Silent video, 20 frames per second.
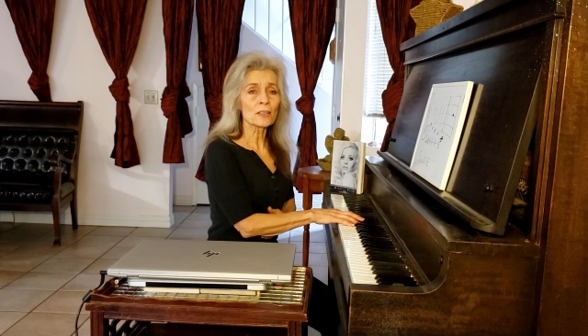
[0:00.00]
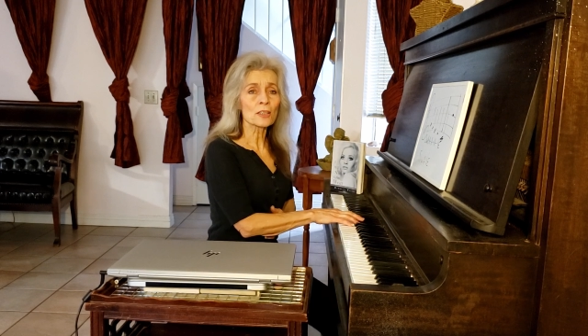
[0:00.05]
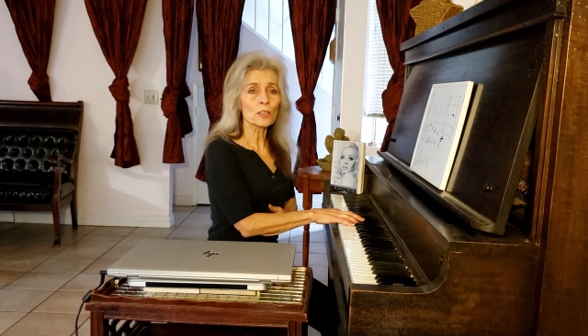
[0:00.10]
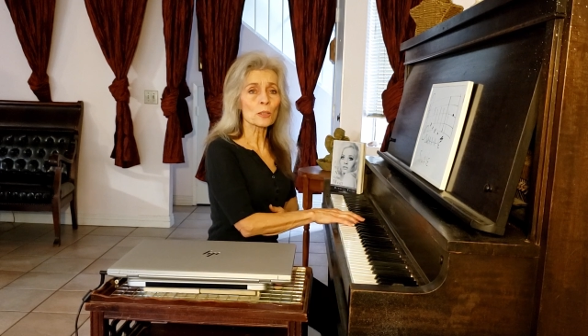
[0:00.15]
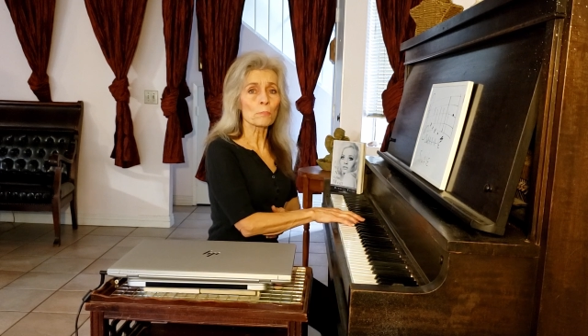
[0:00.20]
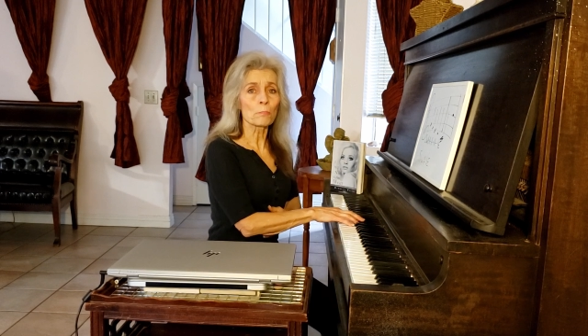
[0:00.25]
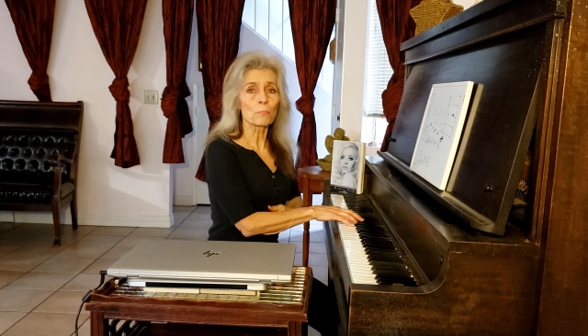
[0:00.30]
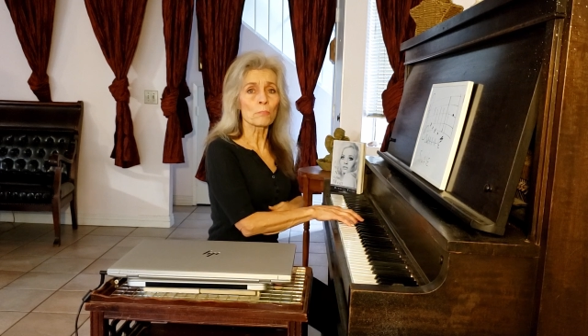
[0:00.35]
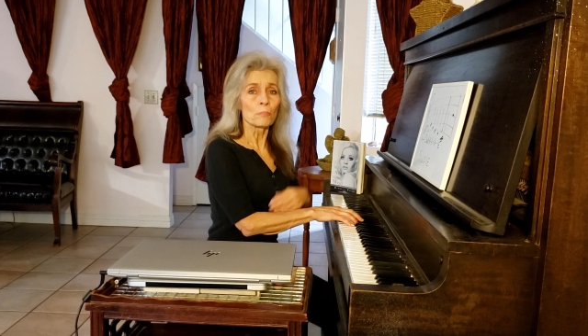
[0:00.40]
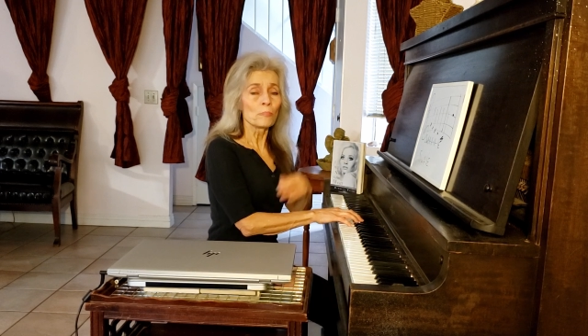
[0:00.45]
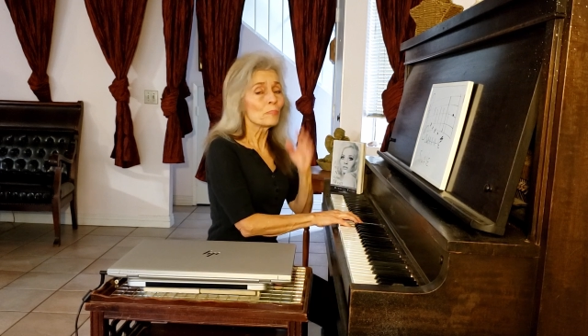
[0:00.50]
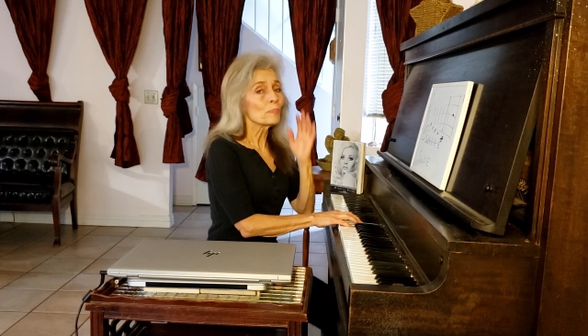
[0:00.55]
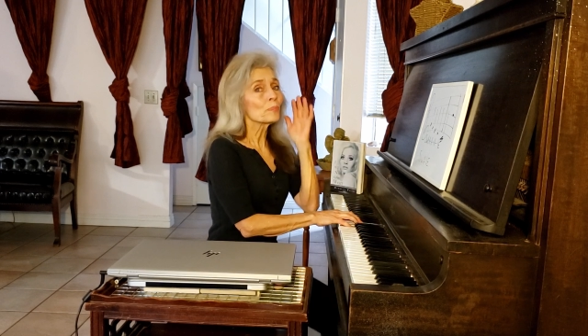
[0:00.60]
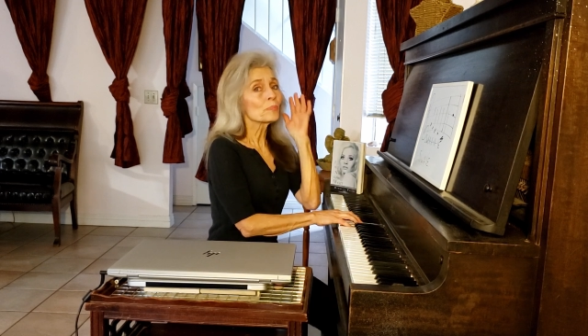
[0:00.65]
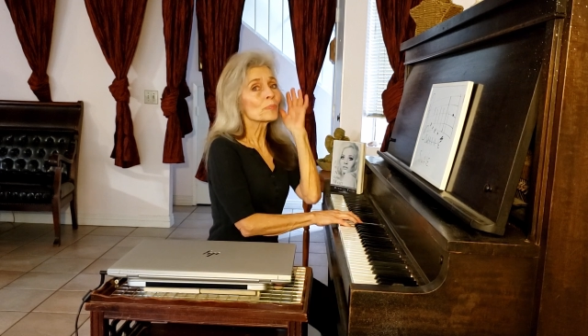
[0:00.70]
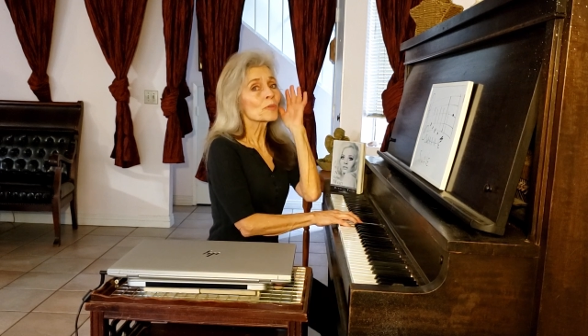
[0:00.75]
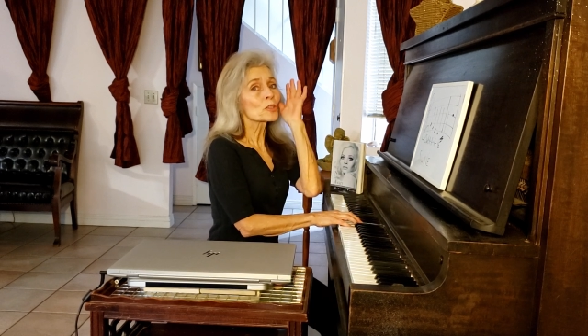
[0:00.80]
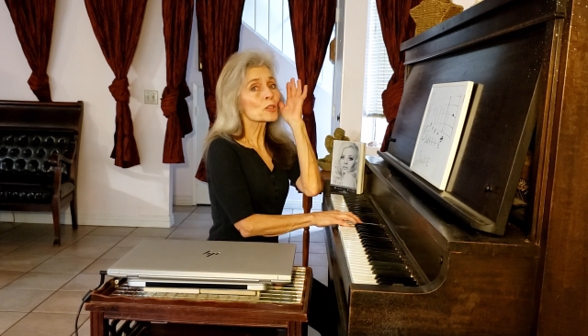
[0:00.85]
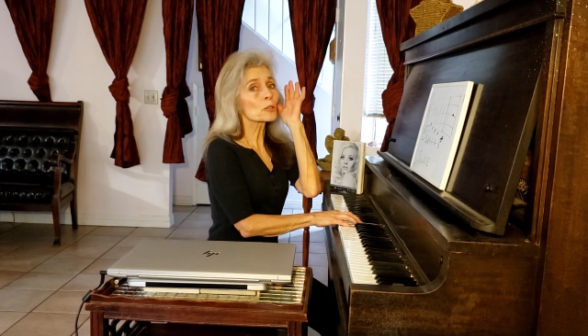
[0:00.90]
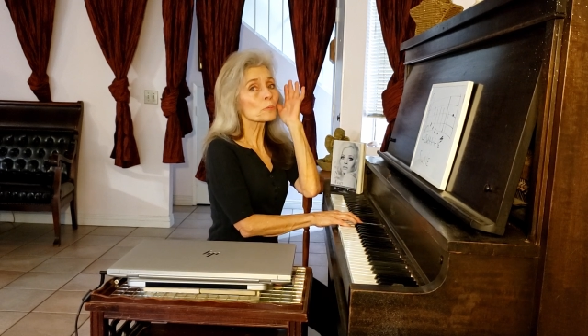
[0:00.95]

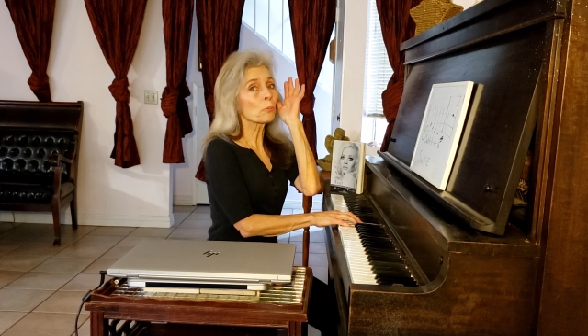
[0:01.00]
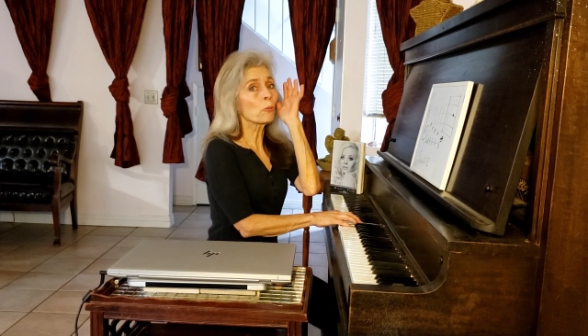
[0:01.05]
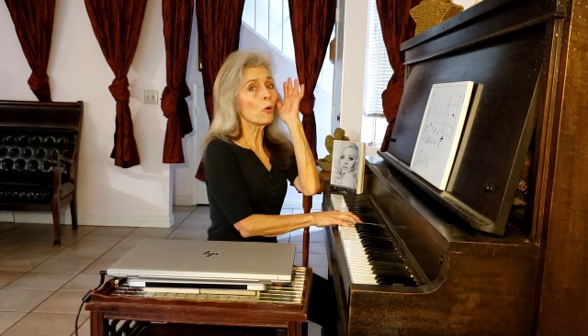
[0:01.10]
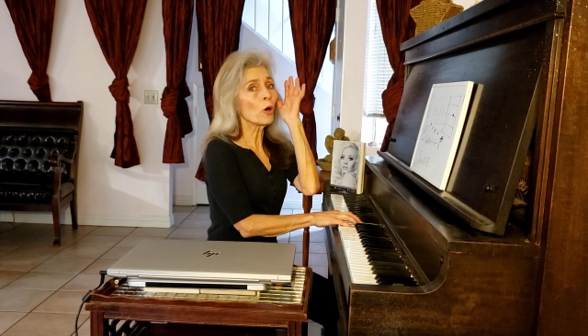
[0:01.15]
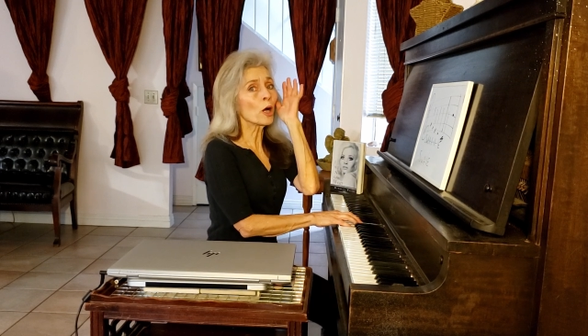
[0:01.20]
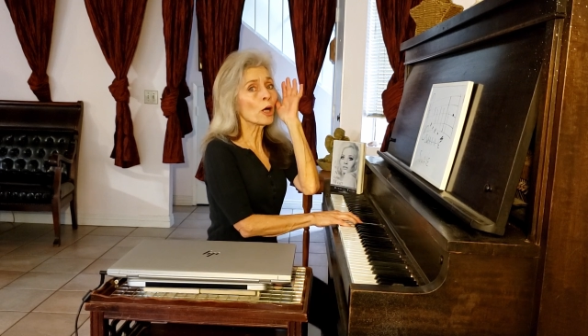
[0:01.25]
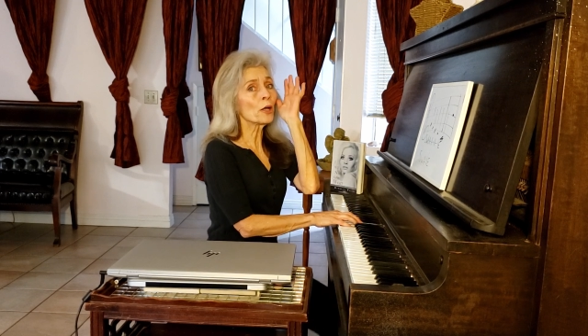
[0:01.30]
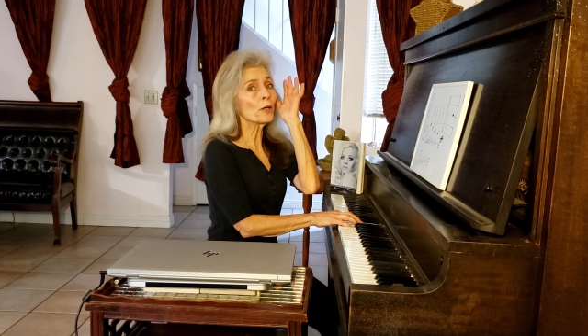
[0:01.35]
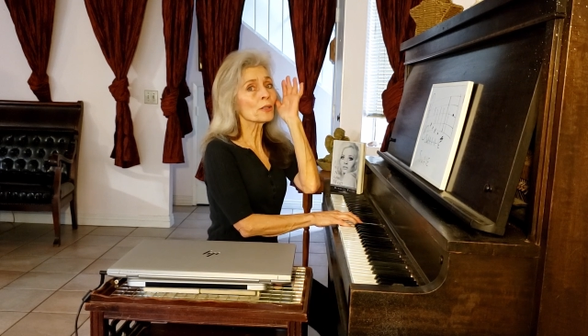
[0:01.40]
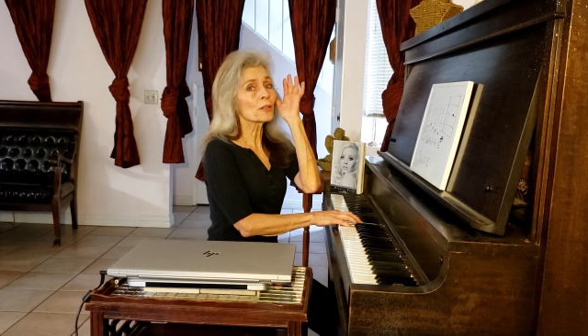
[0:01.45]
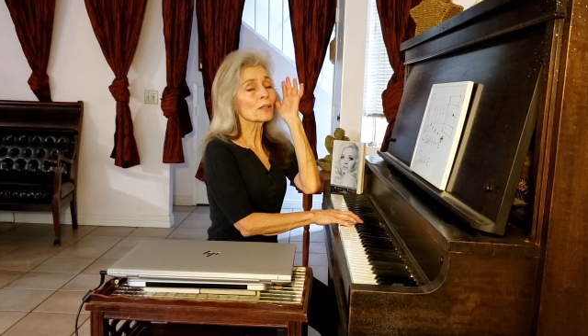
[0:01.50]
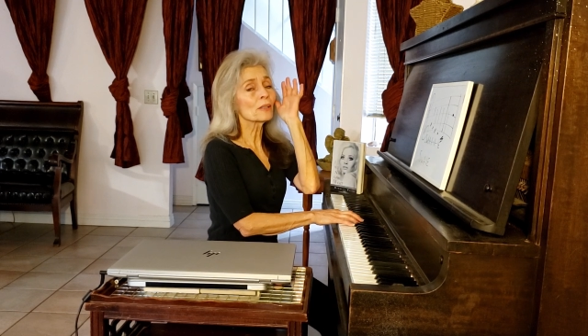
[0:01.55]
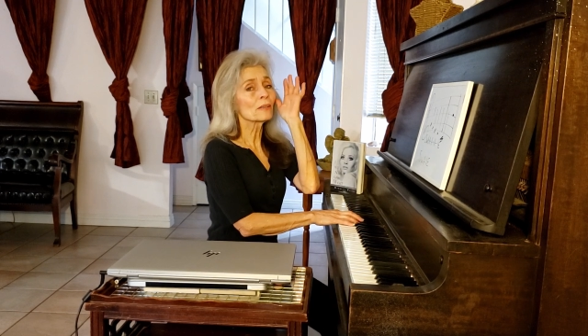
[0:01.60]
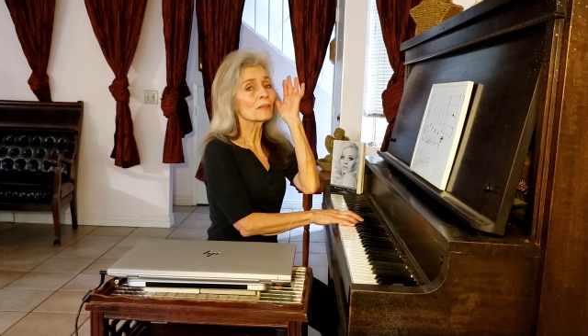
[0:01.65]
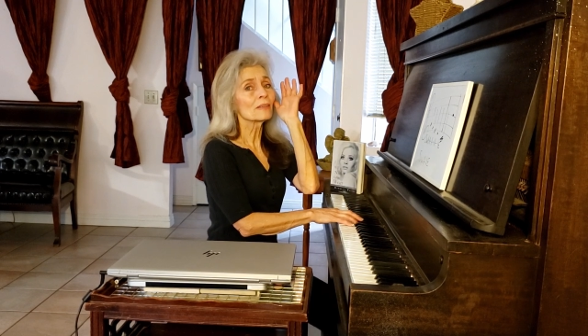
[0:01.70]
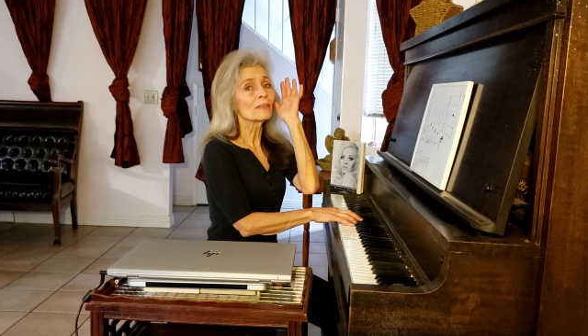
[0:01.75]
support.